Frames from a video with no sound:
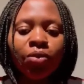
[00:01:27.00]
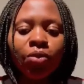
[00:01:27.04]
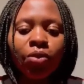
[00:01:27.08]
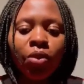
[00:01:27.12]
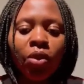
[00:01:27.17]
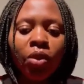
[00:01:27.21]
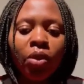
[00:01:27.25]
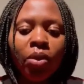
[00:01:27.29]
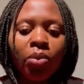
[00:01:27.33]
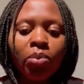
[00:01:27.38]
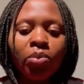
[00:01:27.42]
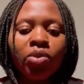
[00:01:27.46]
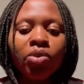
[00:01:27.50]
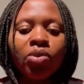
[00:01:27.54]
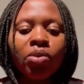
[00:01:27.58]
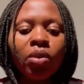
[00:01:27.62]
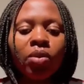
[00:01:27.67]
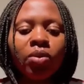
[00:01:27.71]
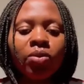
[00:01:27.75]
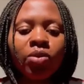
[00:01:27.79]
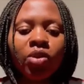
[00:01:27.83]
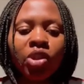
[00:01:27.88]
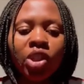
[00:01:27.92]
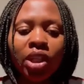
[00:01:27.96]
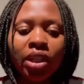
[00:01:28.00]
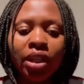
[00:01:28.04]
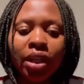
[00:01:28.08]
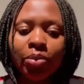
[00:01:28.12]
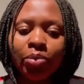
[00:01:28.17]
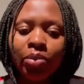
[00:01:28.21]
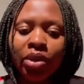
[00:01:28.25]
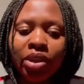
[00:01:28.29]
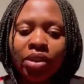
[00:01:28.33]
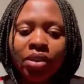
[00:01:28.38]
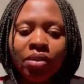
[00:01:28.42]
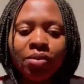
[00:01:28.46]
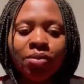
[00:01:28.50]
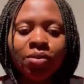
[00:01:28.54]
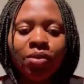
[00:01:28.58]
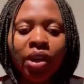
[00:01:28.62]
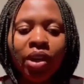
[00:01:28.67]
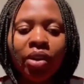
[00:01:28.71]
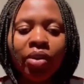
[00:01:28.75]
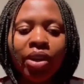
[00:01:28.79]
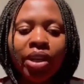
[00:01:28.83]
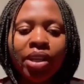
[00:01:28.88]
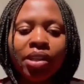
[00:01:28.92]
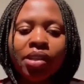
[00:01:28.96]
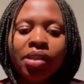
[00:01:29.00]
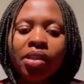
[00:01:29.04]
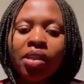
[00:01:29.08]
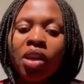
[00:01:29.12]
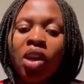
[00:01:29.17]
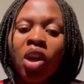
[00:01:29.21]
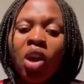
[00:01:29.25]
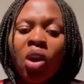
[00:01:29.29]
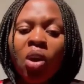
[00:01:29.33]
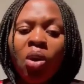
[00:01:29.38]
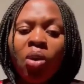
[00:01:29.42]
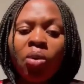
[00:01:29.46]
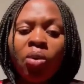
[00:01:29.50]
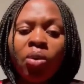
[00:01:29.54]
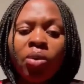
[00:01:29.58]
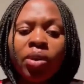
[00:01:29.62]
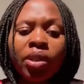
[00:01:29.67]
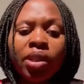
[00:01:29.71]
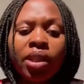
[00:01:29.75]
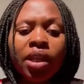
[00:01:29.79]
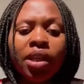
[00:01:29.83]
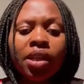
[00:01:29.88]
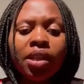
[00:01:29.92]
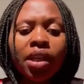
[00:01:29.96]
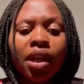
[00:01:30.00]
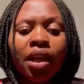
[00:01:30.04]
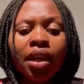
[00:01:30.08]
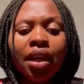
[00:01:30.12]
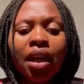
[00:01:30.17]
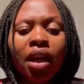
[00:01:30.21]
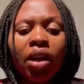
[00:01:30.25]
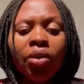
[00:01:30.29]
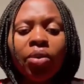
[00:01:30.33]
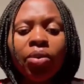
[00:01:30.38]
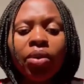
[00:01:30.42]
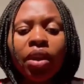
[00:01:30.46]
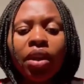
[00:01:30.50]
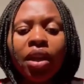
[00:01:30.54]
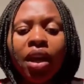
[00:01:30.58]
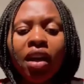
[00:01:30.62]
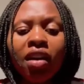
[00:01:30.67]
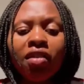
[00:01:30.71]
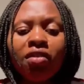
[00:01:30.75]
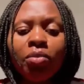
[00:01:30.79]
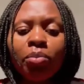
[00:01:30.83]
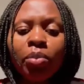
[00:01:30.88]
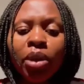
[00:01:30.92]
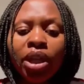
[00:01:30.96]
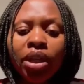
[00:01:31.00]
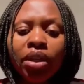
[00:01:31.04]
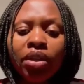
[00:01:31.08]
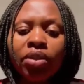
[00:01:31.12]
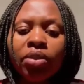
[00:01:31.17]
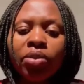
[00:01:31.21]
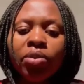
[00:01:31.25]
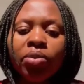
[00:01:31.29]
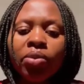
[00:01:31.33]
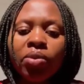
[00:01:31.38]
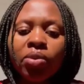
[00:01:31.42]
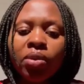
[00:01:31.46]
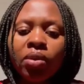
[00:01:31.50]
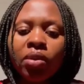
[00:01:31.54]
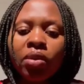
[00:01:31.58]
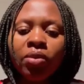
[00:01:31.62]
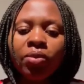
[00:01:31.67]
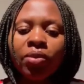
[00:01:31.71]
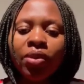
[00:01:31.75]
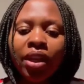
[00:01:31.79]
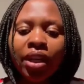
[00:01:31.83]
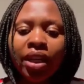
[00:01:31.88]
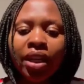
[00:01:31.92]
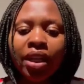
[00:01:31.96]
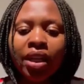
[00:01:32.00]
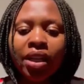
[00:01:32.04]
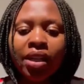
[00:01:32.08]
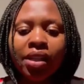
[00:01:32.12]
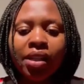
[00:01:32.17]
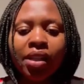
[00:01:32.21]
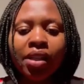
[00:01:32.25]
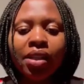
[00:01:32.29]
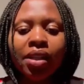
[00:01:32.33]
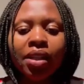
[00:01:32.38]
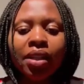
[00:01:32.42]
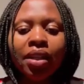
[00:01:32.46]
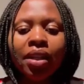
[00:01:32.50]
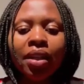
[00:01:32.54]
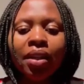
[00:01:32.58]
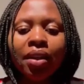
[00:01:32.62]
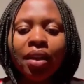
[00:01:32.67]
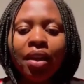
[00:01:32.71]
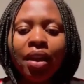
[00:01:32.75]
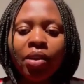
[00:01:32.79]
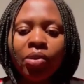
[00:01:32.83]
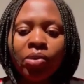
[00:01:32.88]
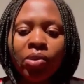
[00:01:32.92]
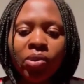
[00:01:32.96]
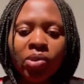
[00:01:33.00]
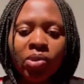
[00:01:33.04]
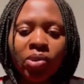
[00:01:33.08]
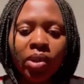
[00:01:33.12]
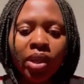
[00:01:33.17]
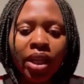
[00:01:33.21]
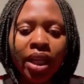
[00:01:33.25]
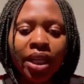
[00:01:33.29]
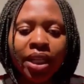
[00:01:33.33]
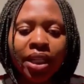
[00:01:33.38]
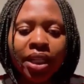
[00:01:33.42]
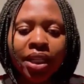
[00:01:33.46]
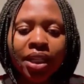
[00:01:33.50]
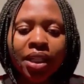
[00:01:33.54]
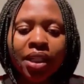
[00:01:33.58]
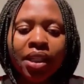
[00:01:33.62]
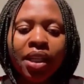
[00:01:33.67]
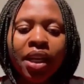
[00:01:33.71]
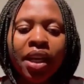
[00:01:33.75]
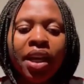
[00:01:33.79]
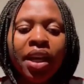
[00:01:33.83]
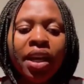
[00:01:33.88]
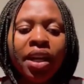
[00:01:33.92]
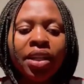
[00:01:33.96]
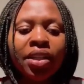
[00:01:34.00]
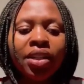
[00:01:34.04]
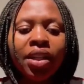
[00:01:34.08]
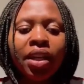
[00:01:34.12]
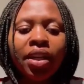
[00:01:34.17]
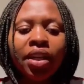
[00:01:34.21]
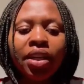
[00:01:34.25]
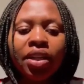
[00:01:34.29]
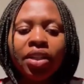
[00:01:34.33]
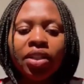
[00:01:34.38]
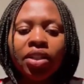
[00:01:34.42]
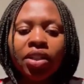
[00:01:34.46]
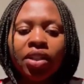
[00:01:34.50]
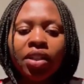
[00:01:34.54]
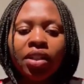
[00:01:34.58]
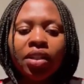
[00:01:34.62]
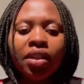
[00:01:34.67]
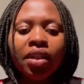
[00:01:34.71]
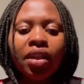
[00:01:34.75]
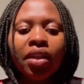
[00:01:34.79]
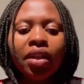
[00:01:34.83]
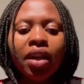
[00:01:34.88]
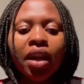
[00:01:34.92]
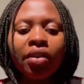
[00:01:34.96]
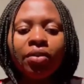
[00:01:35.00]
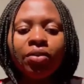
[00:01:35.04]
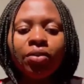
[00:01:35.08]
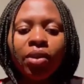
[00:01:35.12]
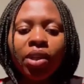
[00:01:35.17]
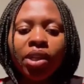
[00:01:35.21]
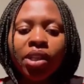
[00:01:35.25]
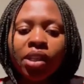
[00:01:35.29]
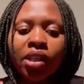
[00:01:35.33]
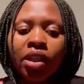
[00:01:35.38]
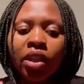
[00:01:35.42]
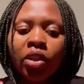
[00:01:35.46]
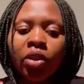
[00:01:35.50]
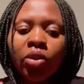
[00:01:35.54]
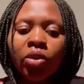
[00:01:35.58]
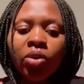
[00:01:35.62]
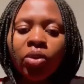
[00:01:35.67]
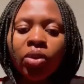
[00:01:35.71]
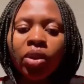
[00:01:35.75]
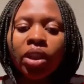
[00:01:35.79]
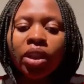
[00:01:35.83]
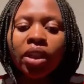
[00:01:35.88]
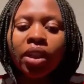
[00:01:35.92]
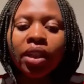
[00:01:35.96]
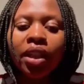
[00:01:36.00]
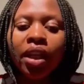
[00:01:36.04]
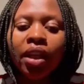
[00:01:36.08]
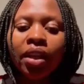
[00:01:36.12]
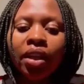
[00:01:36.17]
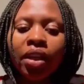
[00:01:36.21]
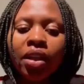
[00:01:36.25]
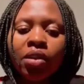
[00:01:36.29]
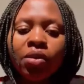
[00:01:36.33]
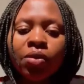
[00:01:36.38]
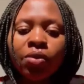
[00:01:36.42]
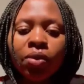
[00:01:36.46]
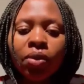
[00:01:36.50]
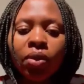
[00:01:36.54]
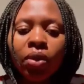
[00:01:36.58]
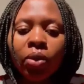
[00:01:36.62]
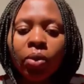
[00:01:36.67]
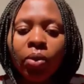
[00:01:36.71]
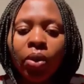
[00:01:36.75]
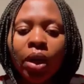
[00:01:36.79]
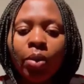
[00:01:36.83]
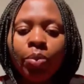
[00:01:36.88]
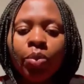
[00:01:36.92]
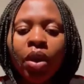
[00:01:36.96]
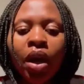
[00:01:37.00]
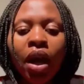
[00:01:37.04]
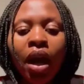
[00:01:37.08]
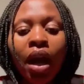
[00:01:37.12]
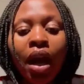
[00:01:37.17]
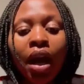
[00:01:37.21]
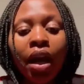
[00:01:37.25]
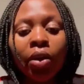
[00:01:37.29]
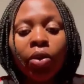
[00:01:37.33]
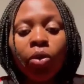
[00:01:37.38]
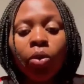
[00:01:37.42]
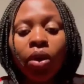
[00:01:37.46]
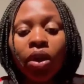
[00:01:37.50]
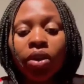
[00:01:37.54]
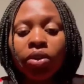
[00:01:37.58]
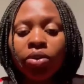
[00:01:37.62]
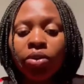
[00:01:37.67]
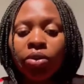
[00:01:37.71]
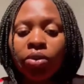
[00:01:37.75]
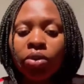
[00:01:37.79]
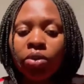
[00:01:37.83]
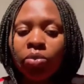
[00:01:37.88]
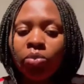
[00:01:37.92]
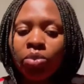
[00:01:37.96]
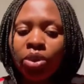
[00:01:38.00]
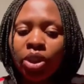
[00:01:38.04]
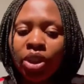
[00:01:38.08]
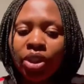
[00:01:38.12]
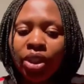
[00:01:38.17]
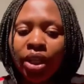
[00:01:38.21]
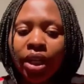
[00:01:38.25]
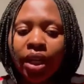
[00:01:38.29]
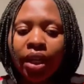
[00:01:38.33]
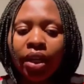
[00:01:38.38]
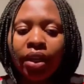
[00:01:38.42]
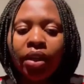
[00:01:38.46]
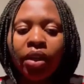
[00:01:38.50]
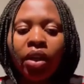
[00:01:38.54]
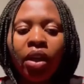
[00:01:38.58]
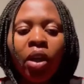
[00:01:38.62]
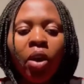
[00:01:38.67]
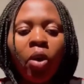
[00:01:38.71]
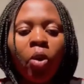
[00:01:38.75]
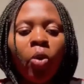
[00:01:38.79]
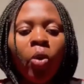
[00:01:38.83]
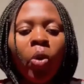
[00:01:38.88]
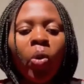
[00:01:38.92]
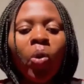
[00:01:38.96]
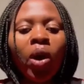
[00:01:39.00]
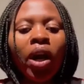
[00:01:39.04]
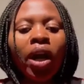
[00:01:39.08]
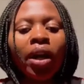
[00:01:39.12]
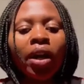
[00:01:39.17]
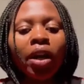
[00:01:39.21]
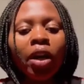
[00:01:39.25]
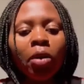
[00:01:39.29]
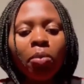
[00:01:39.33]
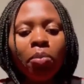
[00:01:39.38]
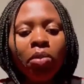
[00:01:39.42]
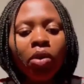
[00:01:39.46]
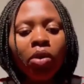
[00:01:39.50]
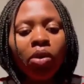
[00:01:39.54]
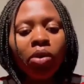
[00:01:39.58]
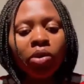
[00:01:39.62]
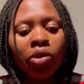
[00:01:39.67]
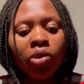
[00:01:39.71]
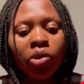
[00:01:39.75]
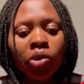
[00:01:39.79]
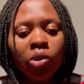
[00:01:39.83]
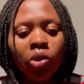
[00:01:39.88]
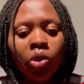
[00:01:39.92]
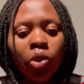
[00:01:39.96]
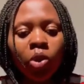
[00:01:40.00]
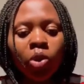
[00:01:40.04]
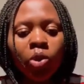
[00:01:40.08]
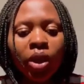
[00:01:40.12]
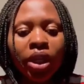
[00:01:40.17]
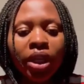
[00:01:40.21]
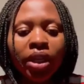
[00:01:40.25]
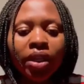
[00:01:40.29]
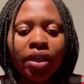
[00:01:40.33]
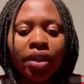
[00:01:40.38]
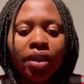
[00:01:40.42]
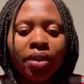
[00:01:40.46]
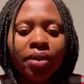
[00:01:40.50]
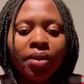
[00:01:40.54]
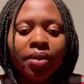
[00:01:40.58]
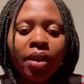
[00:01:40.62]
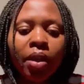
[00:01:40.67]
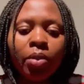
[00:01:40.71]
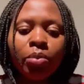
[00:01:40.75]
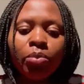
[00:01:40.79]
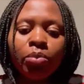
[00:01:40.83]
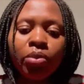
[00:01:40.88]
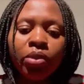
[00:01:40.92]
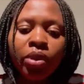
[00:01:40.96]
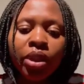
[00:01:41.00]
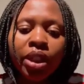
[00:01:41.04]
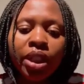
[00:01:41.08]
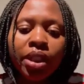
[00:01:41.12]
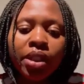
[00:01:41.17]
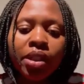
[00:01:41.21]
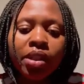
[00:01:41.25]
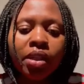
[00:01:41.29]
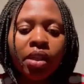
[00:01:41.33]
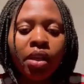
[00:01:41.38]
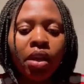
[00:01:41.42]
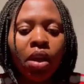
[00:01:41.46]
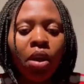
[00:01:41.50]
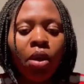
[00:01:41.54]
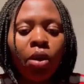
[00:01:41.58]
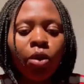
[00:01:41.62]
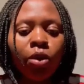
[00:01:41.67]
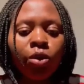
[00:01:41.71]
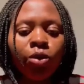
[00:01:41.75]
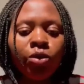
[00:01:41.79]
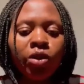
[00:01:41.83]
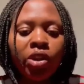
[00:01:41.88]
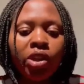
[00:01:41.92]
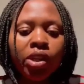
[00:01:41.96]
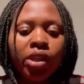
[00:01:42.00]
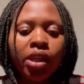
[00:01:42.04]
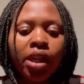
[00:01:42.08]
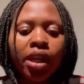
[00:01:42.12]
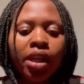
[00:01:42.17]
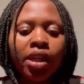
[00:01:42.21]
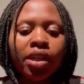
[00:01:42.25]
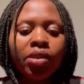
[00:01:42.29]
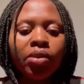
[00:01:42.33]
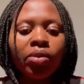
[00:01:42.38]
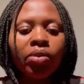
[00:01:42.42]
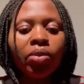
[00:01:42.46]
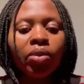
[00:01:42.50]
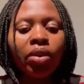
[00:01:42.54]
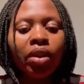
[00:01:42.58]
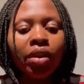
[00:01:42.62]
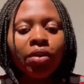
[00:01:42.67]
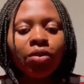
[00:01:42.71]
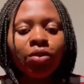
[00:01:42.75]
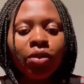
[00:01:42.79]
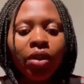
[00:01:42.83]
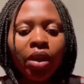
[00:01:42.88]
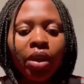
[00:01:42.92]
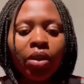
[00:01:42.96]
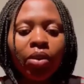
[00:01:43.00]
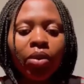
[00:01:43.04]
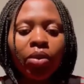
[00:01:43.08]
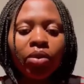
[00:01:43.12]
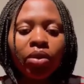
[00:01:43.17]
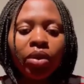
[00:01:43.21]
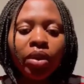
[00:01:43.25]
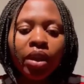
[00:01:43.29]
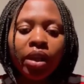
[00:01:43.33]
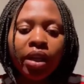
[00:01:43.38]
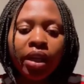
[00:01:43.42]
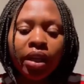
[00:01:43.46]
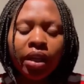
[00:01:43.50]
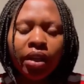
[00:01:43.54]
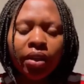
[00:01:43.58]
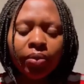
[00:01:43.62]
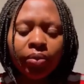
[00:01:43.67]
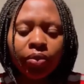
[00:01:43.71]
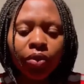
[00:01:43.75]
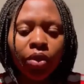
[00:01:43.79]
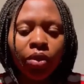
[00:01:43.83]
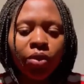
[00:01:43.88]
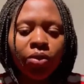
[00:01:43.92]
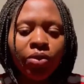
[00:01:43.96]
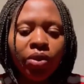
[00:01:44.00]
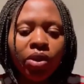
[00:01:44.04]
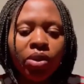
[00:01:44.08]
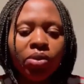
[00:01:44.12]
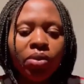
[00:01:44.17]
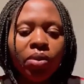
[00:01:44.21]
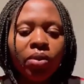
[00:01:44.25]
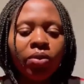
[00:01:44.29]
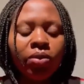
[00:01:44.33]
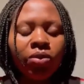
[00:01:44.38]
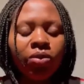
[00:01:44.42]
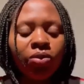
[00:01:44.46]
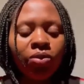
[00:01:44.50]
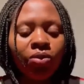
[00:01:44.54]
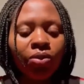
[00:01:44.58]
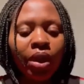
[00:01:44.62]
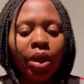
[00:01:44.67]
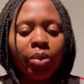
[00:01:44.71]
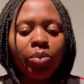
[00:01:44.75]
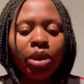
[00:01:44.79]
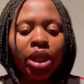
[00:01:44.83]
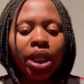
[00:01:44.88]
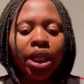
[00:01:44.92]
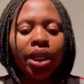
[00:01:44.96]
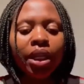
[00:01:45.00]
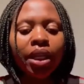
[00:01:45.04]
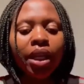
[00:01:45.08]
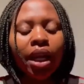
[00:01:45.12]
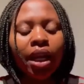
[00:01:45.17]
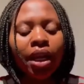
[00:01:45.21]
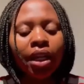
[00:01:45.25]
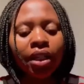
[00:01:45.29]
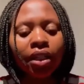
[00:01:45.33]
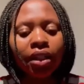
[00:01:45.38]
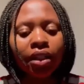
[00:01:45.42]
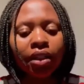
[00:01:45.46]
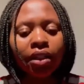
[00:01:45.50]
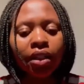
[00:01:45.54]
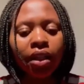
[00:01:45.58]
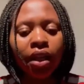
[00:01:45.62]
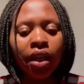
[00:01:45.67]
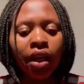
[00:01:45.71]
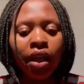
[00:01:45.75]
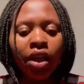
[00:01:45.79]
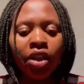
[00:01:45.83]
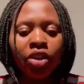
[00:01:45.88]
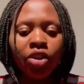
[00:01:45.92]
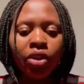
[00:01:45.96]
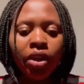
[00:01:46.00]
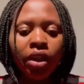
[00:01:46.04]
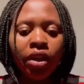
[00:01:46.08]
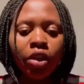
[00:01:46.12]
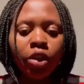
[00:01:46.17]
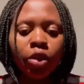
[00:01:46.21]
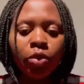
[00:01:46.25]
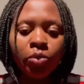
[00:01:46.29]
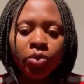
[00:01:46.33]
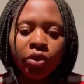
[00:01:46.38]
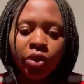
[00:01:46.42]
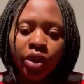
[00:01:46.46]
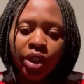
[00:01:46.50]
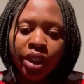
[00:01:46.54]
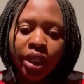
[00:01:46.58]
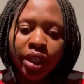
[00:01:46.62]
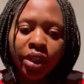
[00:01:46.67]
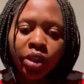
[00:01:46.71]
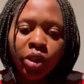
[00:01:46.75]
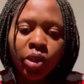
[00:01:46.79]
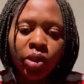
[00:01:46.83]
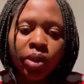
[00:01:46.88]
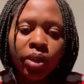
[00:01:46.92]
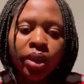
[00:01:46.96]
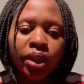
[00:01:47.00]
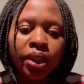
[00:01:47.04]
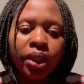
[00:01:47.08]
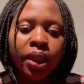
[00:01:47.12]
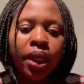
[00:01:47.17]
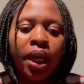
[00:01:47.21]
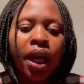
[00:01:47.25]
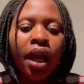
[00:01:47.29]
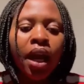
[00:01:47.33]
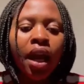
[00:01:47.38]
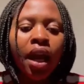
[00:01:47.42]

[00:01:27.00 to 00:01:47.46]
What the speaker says: forms of gender-based violence, causes, and how they have managed to solve the cases in their societies, challenges they are facing during the case follow-up, and what should be done. We were able also to engage some police officers on the Office of Family and Child Protection,